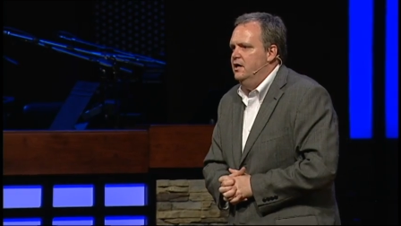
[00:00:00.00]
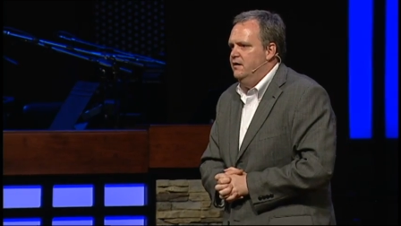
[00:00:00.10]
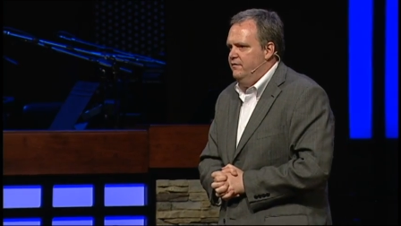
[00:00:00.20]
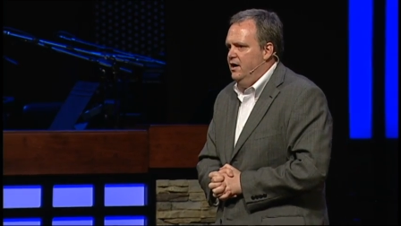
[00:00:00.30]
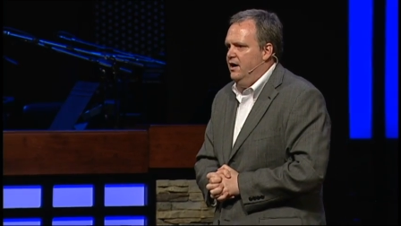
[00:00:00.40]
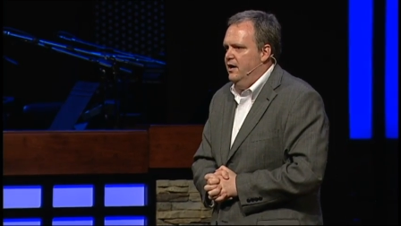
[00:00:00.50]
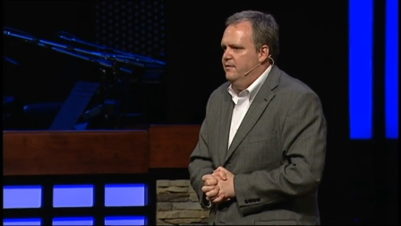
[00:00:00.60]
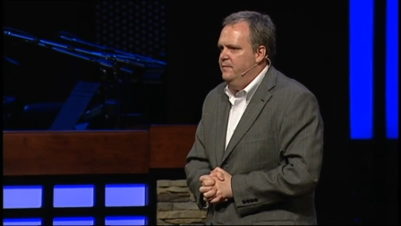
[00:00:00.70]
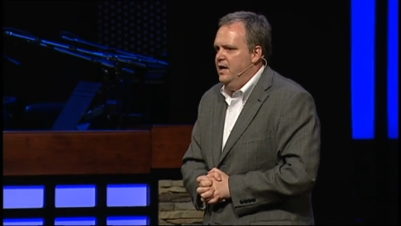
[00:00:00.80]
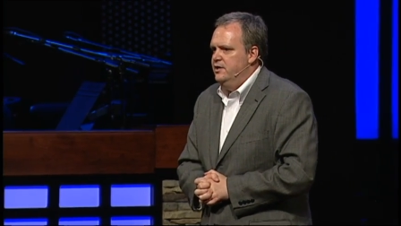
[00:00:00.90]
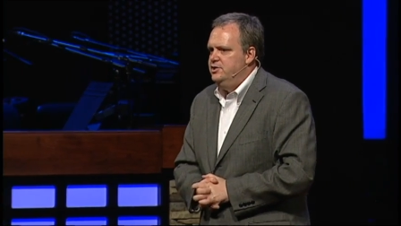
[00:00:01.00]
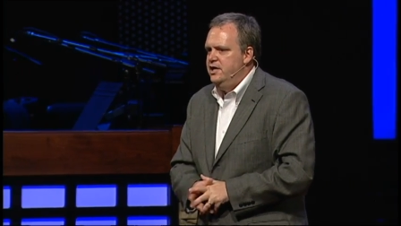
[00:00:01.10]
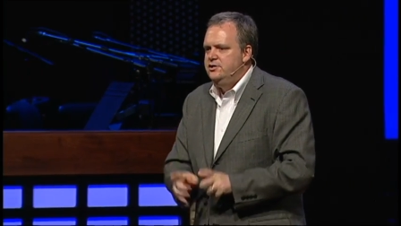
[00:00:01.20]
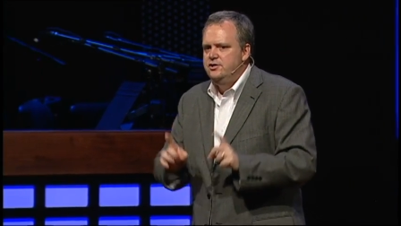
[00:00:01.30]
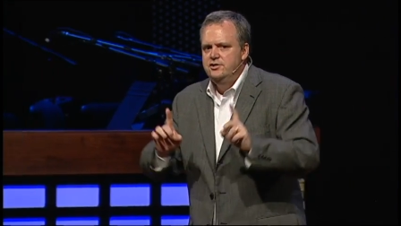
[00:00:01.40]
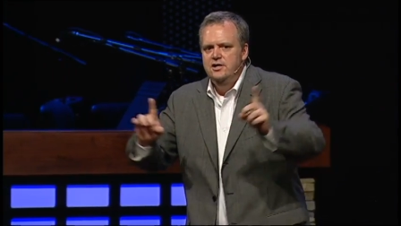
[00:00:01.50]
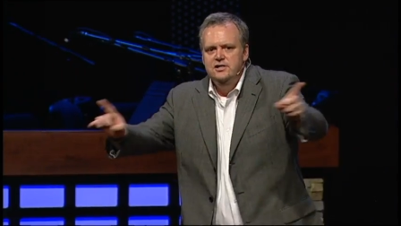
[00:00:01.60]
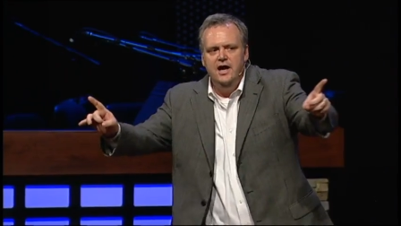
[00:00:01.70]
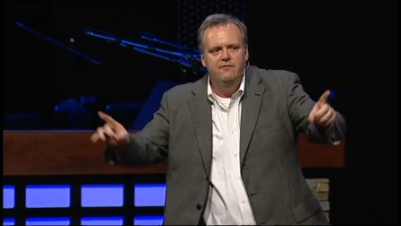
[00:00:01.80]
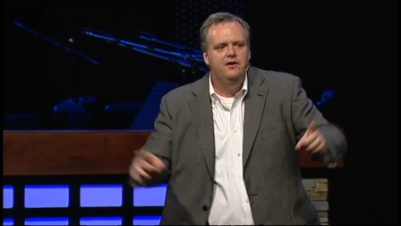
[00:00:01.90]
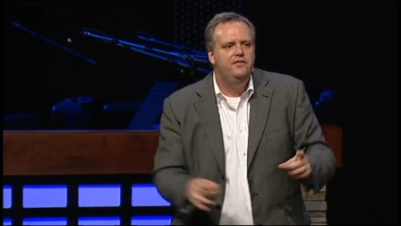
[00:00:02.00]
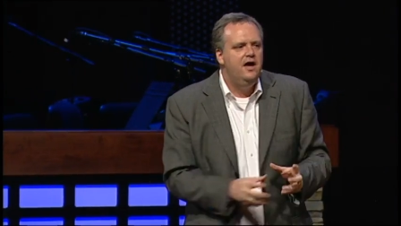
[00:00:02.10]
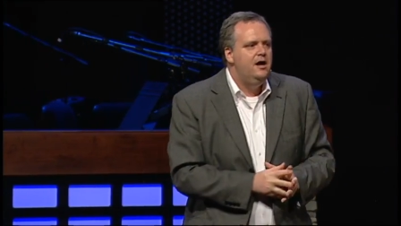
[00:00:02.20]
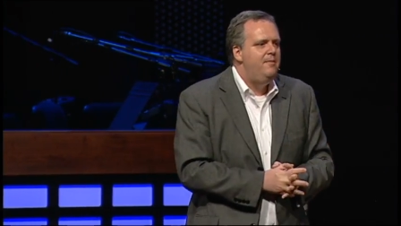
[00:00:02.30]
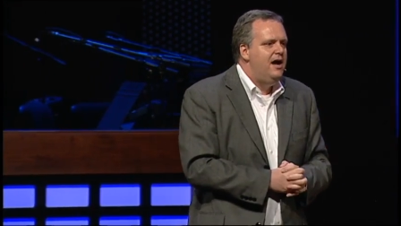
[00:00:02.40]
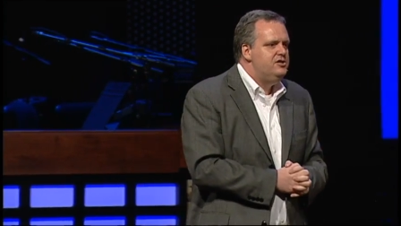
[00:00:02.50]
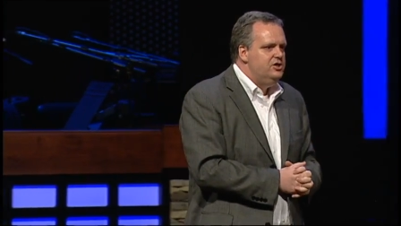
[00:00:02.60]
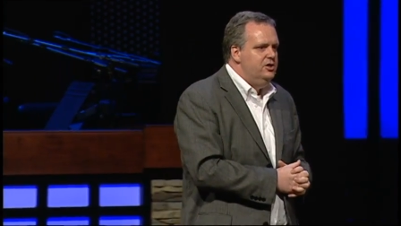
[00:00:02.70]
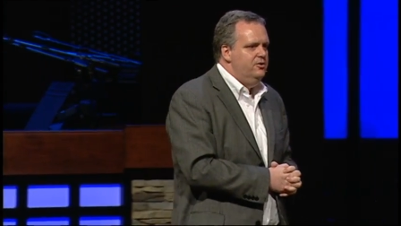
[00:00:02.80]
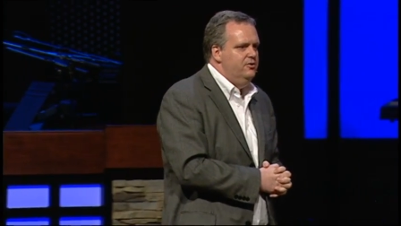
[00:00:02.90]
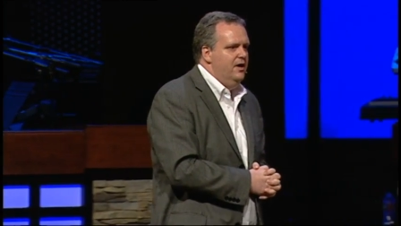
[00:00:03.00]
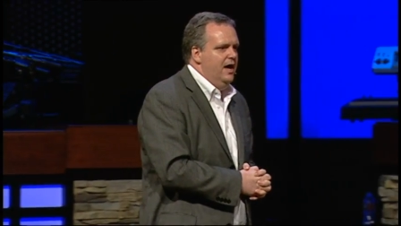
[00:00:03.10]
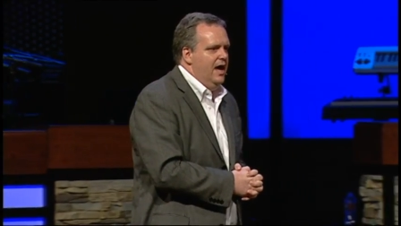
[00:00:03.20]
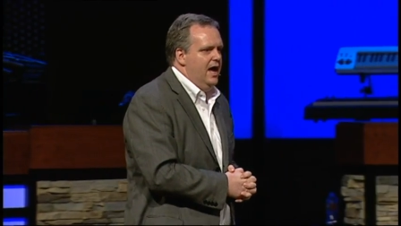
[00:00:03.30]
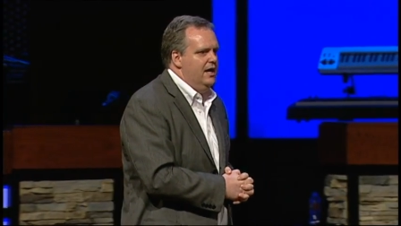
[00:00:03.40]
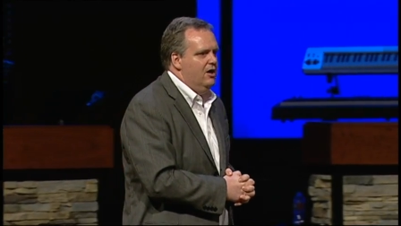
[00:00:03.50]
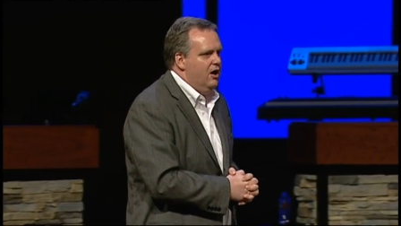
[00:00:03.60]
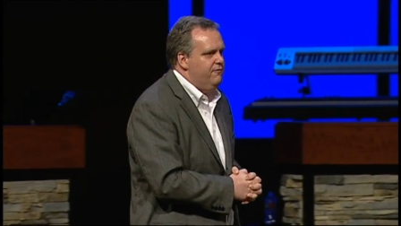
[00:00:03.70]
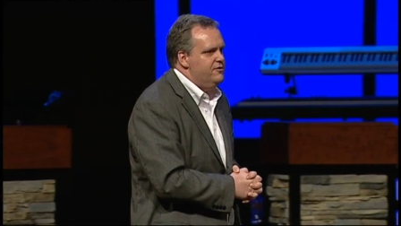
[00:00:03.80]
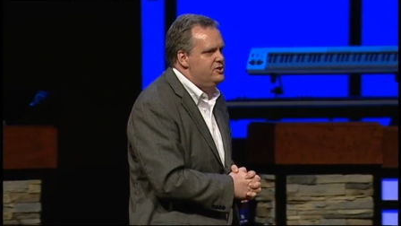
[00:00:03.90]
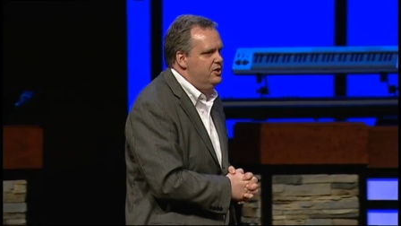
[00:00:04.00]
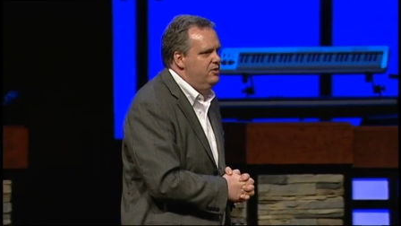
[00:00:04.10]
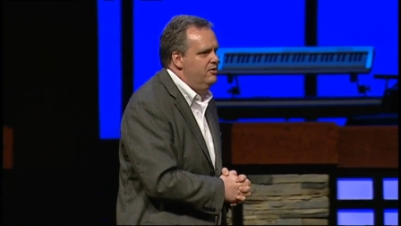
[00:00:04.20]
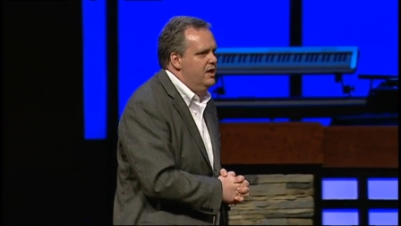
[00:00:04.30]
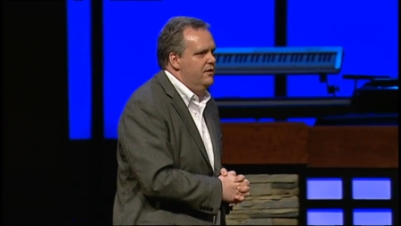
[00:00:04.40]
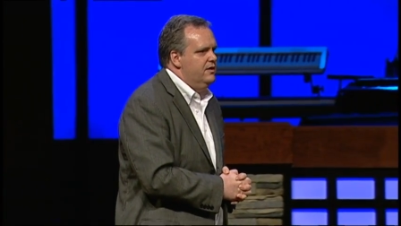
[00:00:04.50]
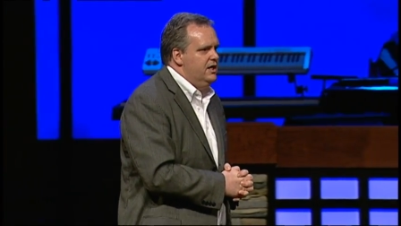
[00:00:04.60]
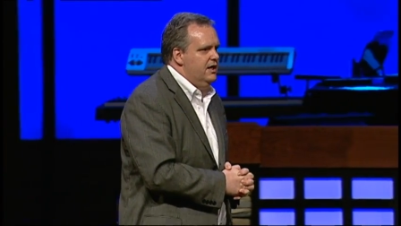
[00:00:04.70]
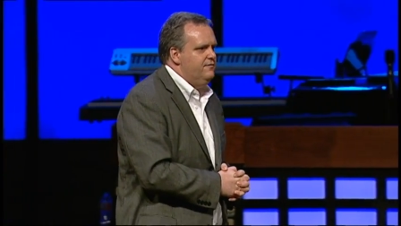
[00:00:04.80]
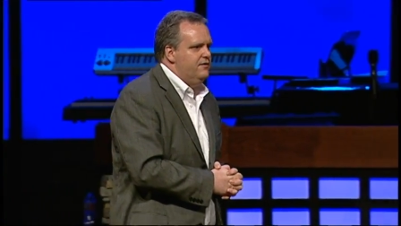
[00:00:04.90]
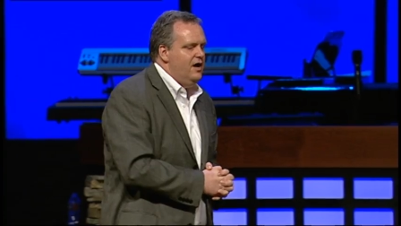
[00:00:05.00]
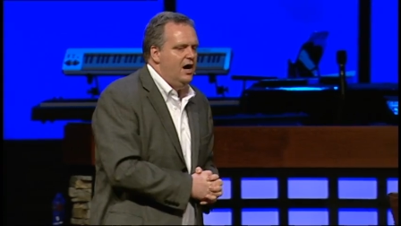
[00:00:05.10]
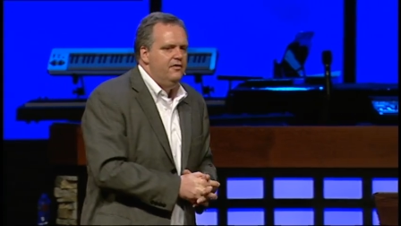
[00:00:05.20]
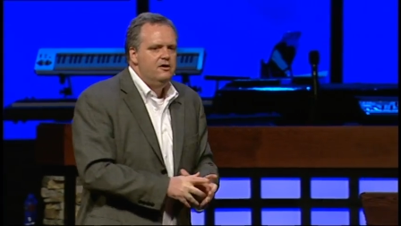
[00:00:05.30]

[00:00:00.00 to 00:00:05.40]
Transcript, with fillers: of God. Jesus sees everything about you and he offers you the gift of God.